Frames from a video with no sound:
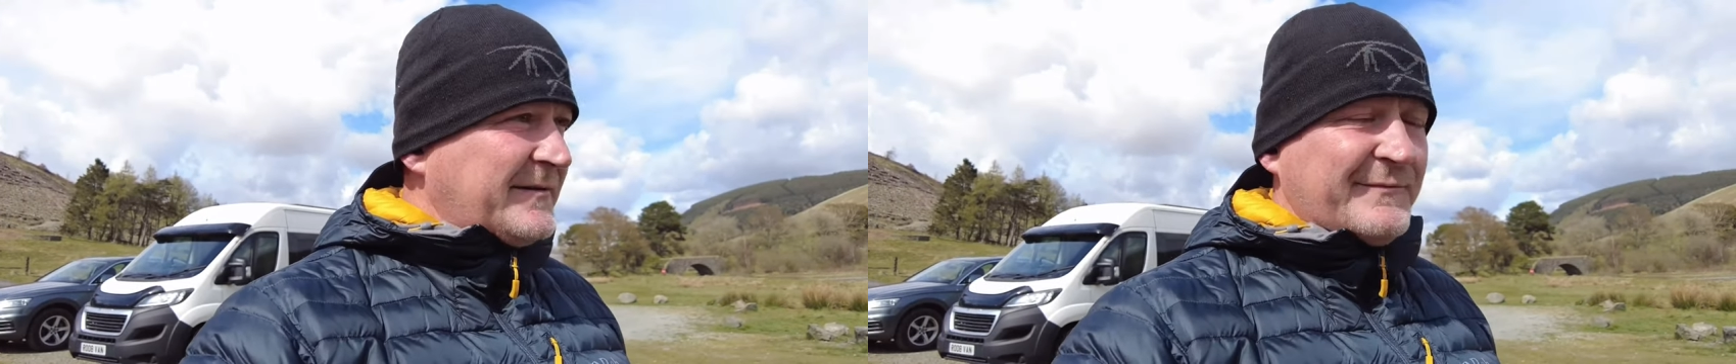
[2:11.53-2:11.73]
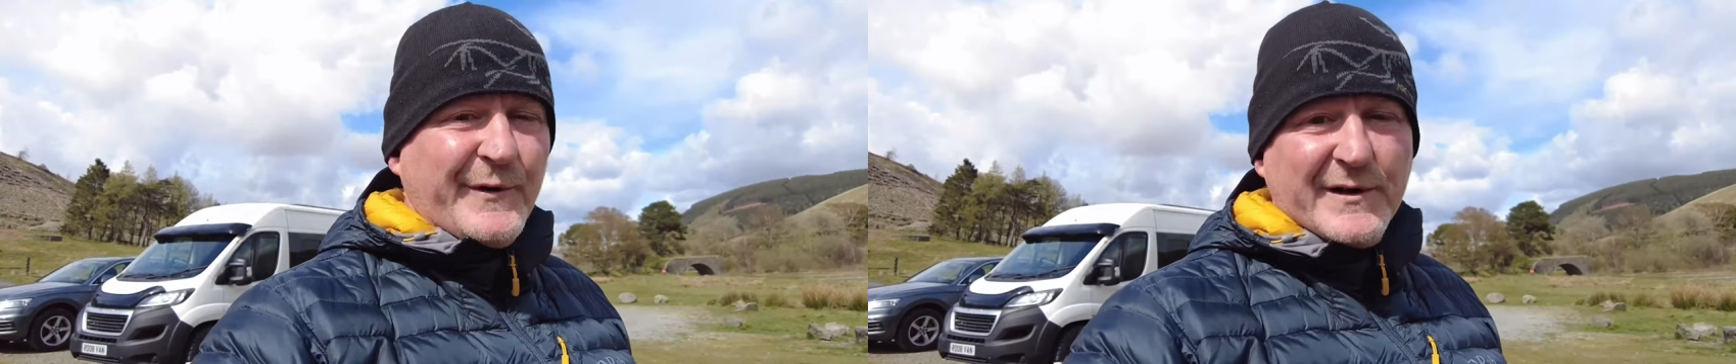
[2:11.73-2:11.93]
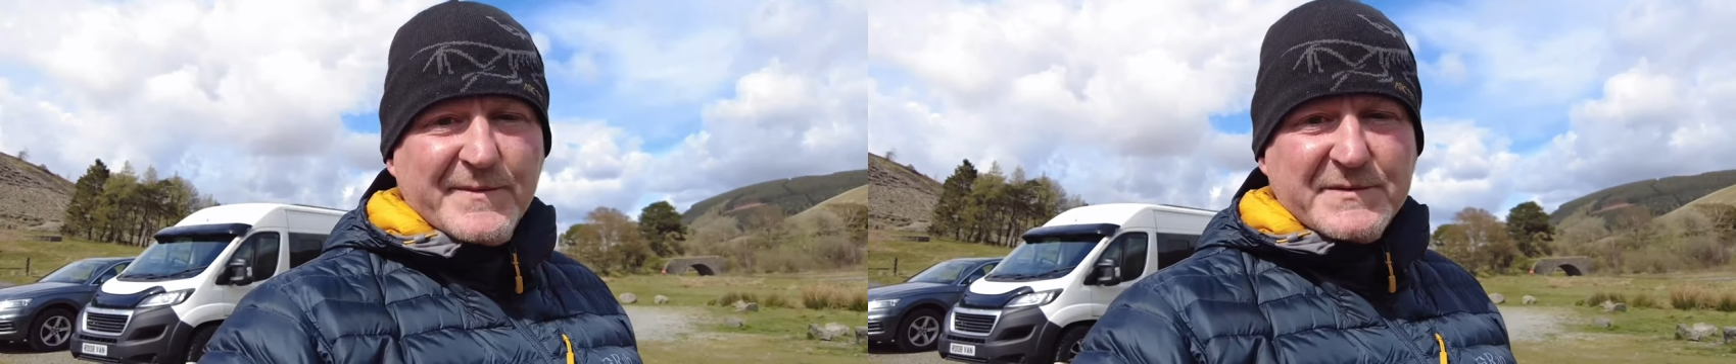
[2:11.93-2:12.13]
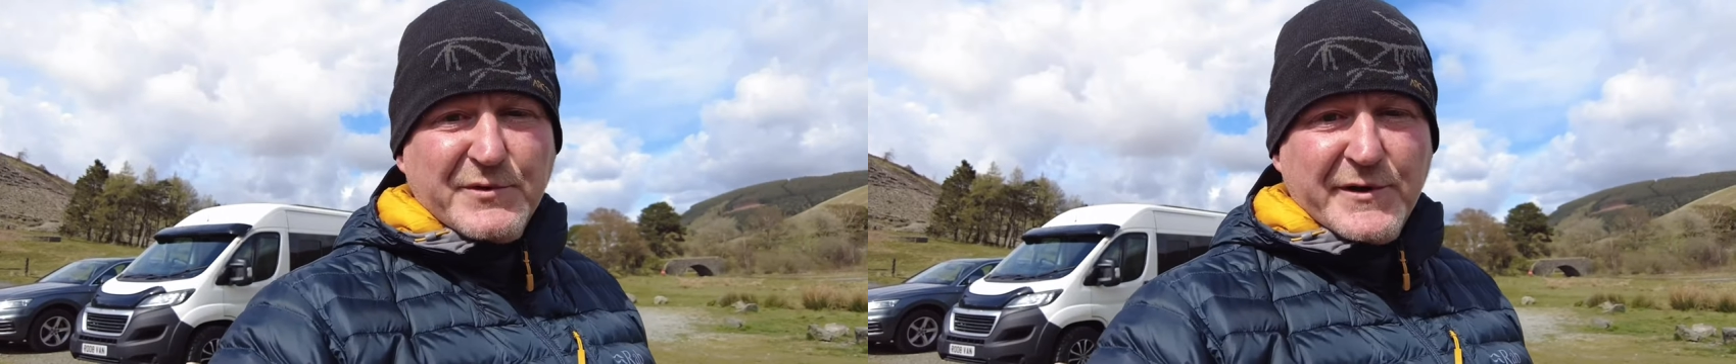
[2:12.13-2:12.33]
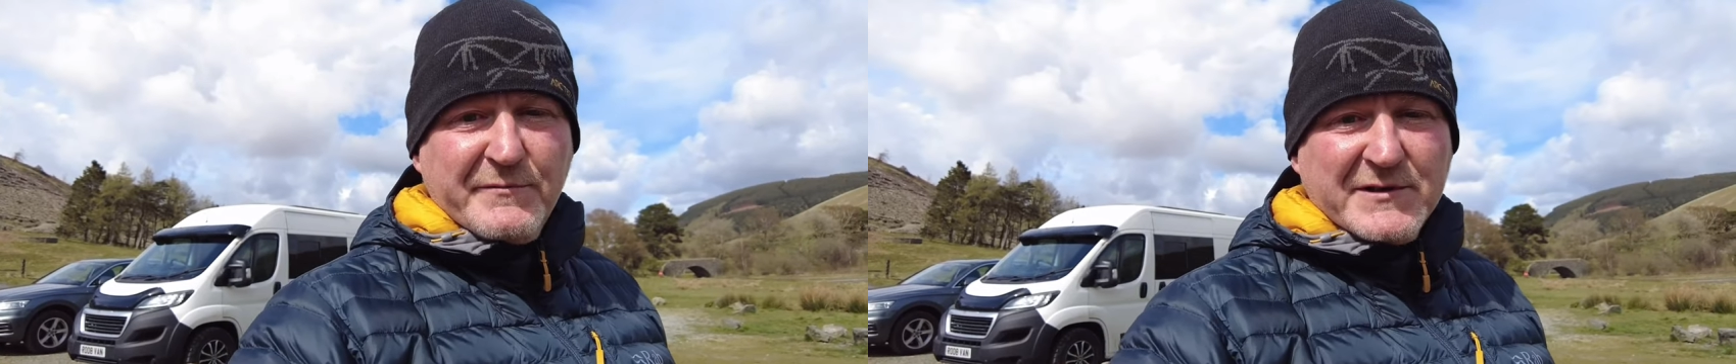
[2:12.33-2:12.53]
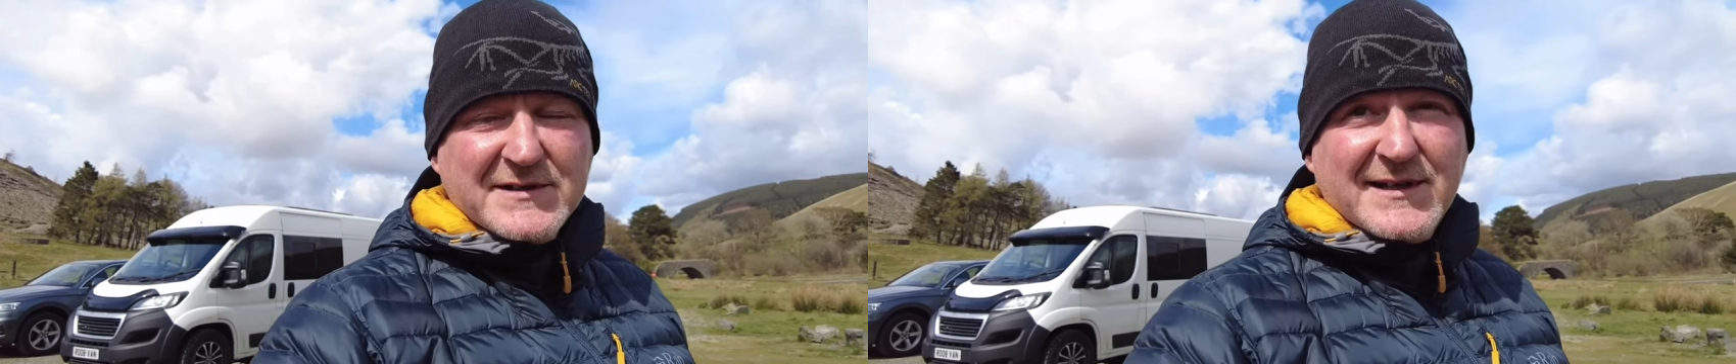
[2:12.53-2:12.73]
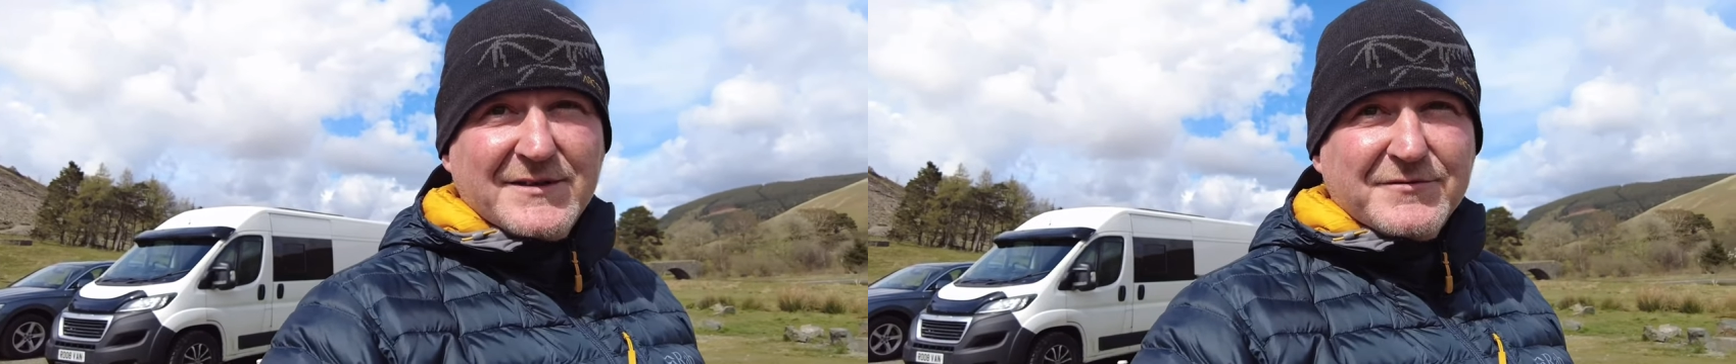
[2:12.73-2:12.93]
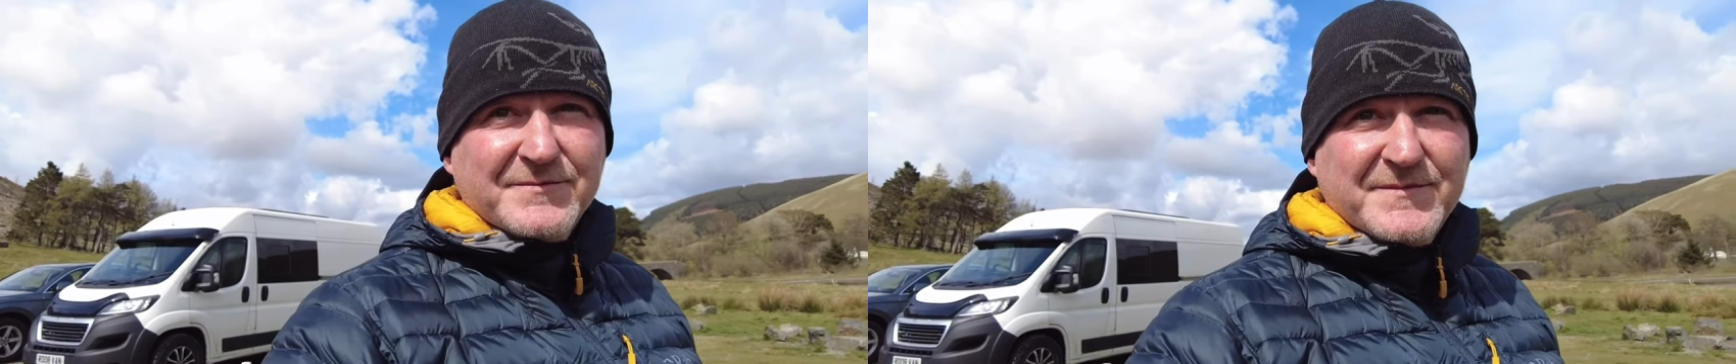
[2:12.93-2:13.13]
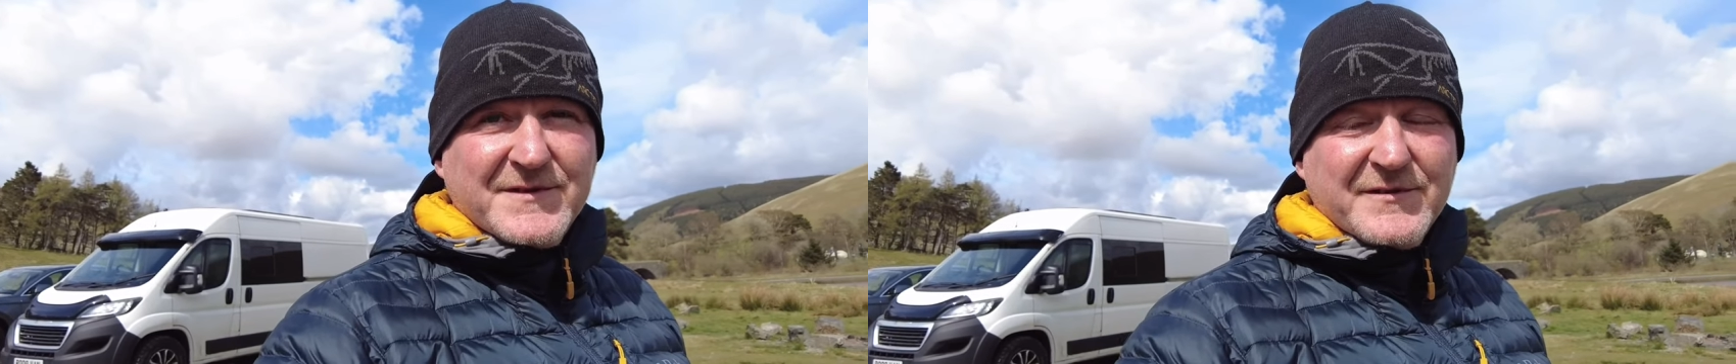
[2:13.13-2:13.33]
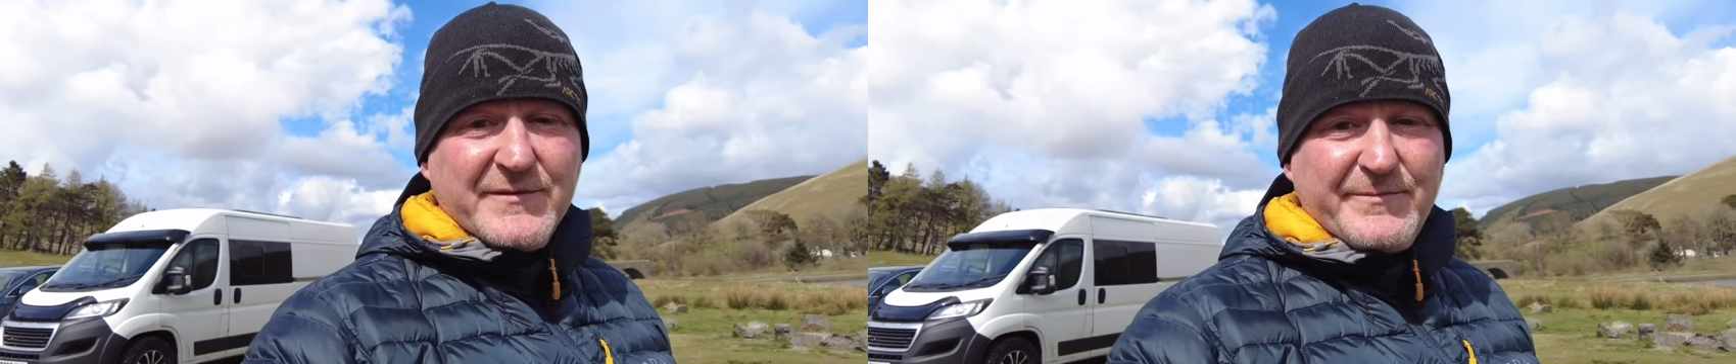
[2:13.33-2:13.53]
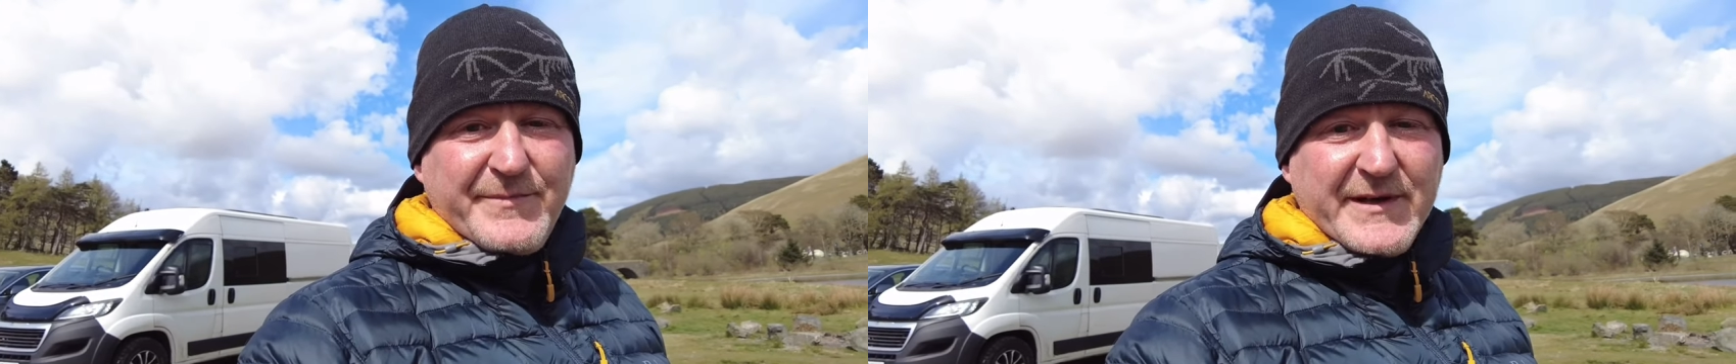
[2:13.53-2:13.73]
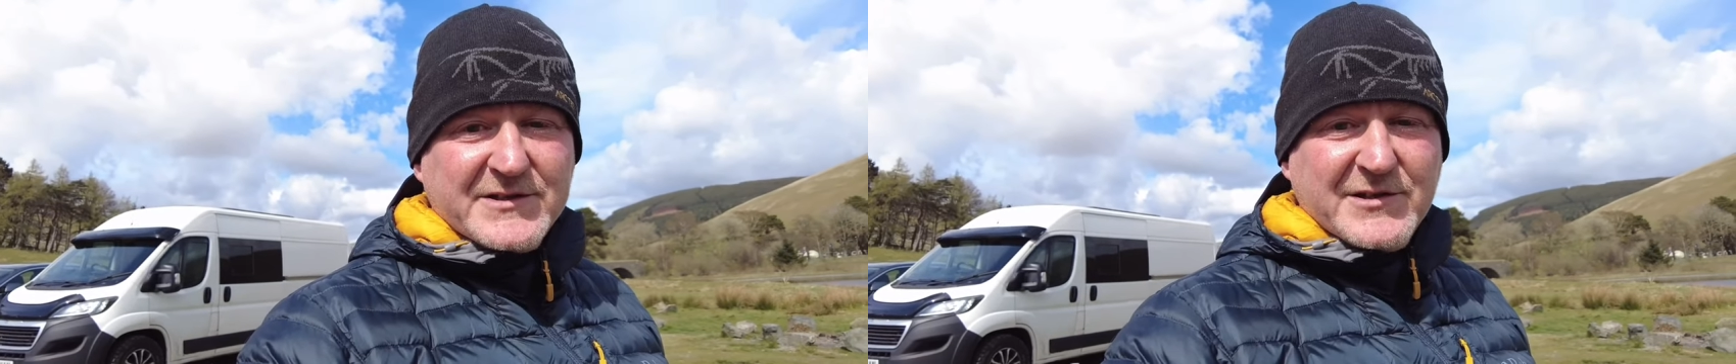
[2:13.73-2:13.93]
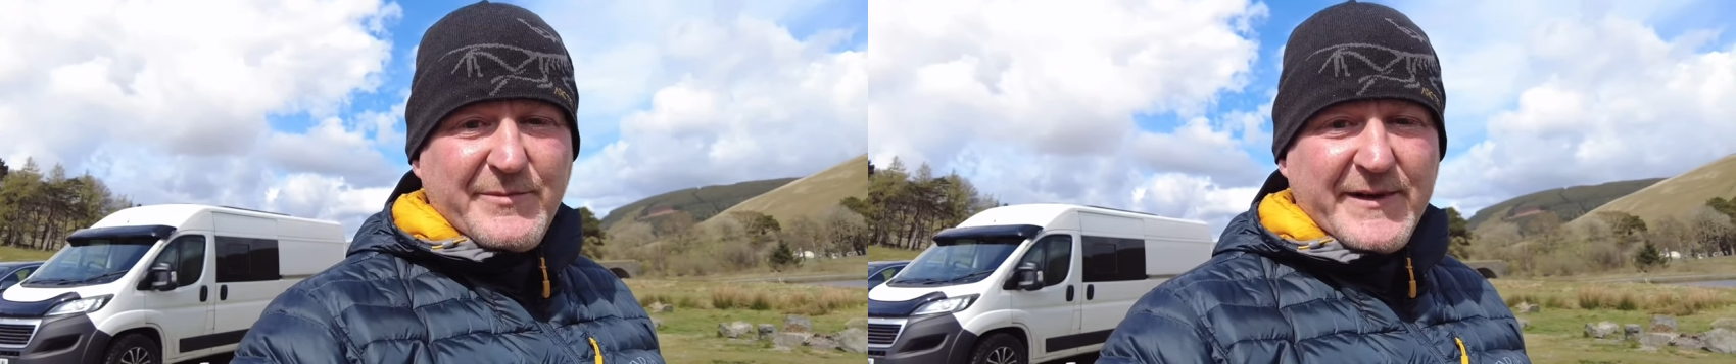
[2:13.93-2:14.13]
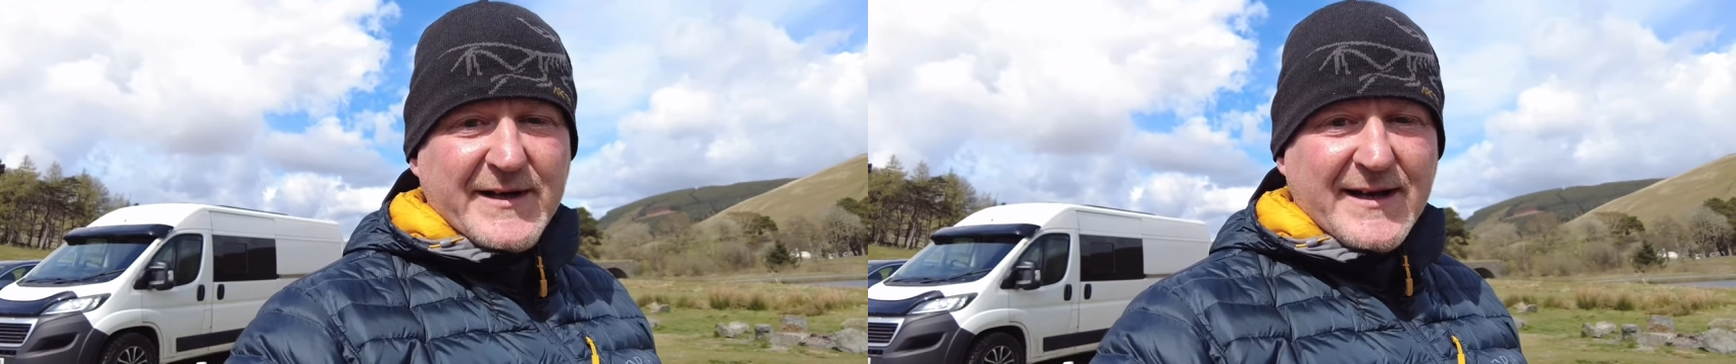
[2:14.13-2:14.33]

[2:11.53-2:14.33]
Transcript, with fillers: we got up this morning, went to Lidl, do a bit of shopping,